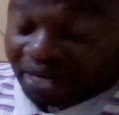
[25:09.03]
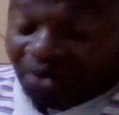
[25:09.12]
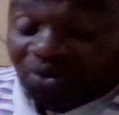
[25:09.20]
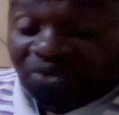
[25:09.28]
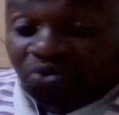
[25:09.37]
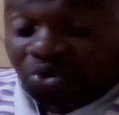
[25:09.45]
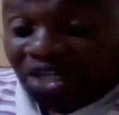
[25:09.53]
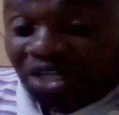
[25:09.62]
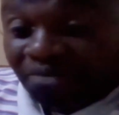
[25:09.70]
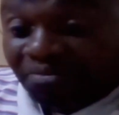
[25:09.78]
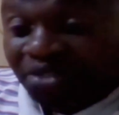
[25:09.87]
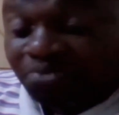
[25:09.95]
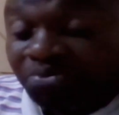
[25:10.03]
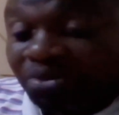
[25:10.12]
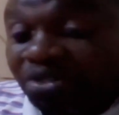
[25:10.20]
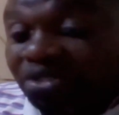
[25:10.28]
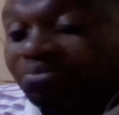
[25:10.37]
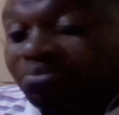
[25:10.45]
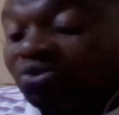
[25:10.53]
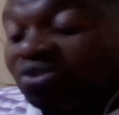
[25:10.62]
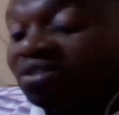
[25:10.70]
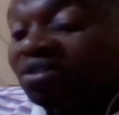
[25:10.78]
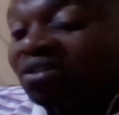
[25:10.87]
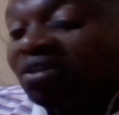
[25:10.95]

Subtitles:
know if we keep these principles,